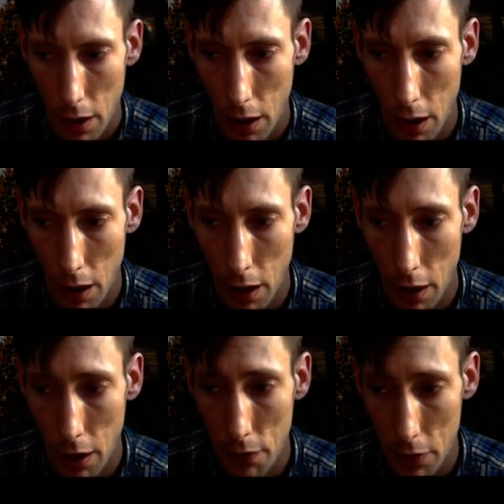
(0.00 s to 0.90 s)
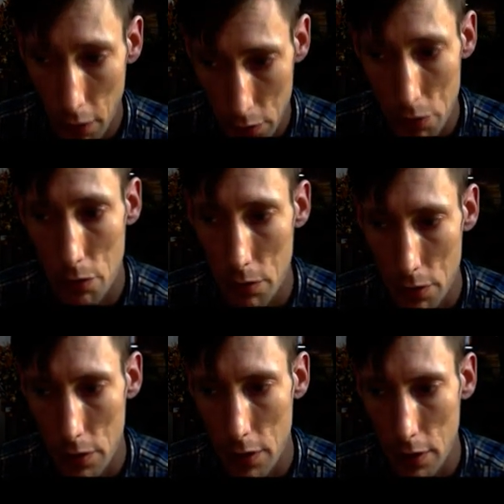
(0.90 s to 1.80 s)
and the answer
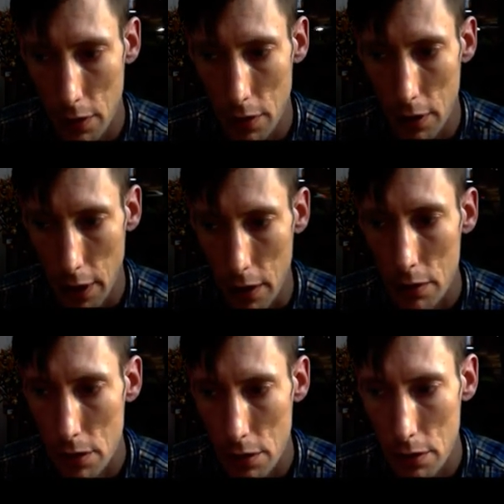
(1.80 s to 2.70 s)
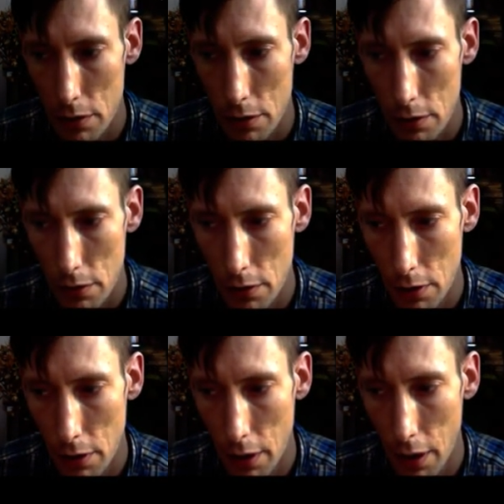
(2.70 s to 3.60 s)
is yes.
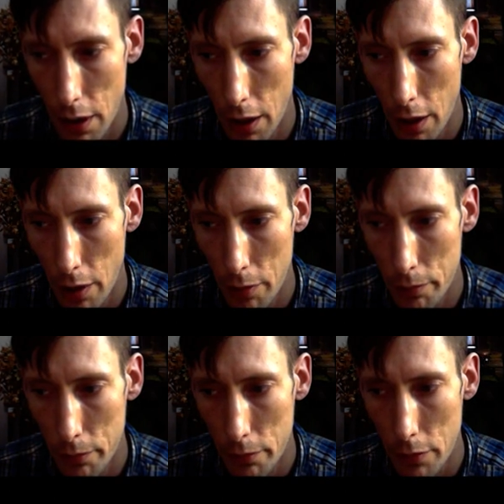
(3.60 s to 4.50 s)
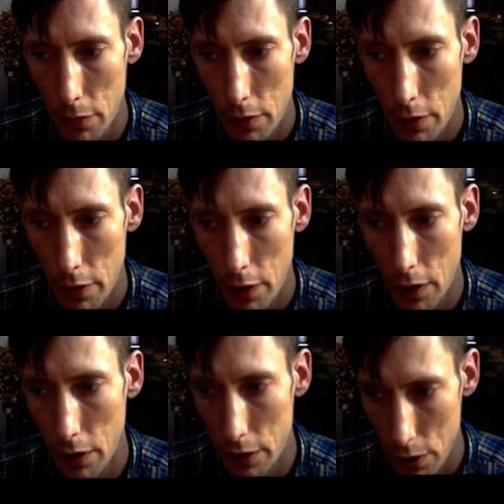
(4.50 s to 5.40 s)
And
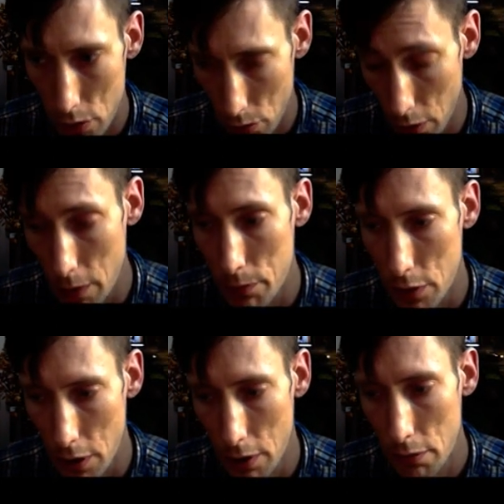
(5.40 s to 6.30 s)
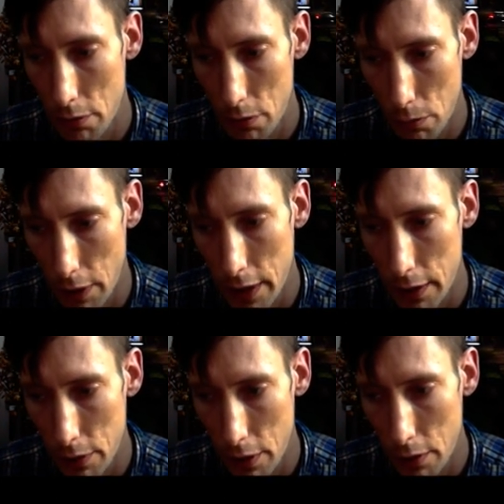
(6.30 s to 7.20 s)
I described her the way
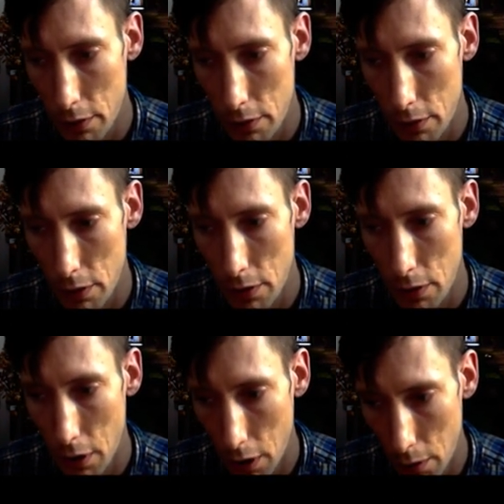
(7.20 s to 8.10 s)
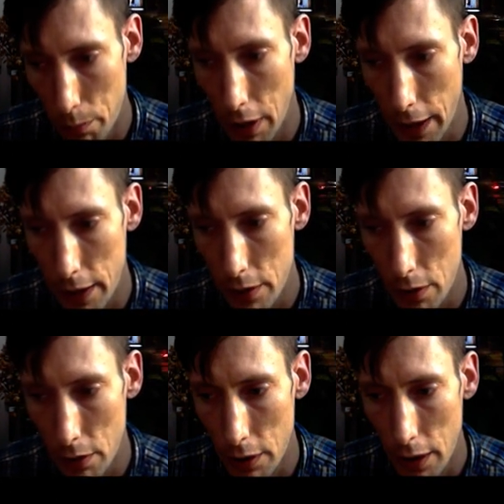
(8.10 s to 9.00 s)
that I had planned
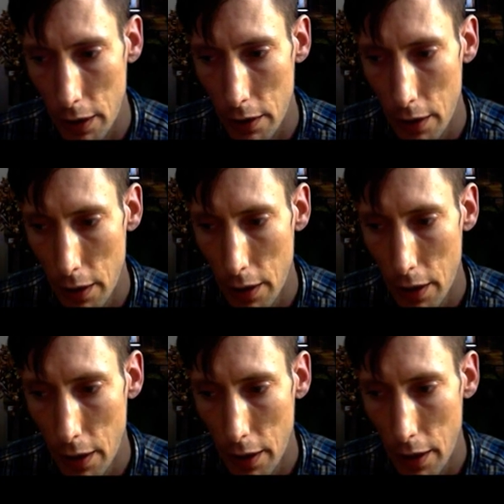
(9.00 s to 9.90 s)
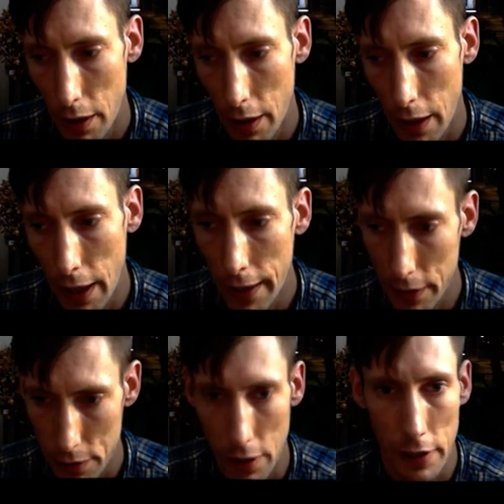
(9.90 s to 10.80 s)
doing it, and
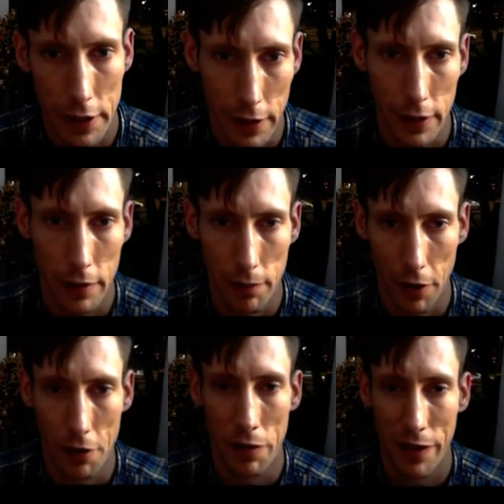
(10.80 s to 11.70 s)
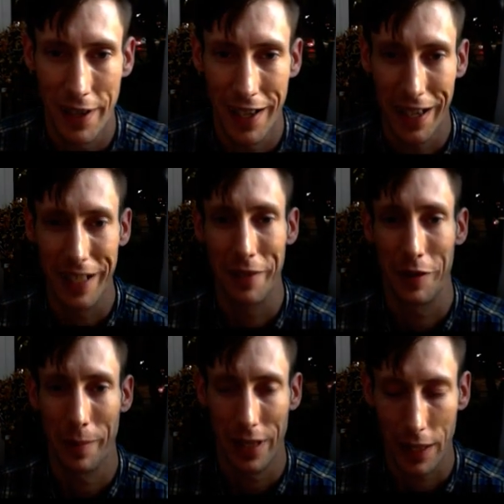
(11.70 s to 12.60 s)
it certainly didn't involve any of
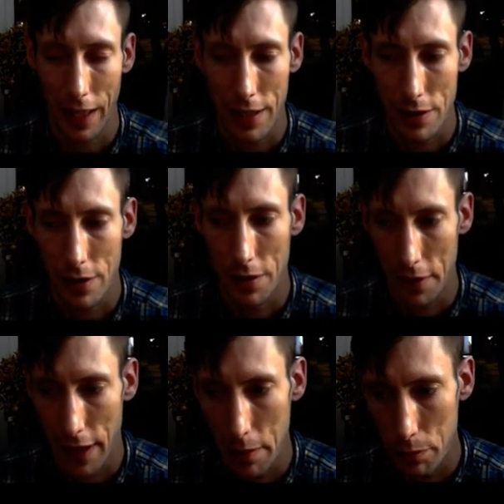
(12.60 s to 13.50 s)
the medications that they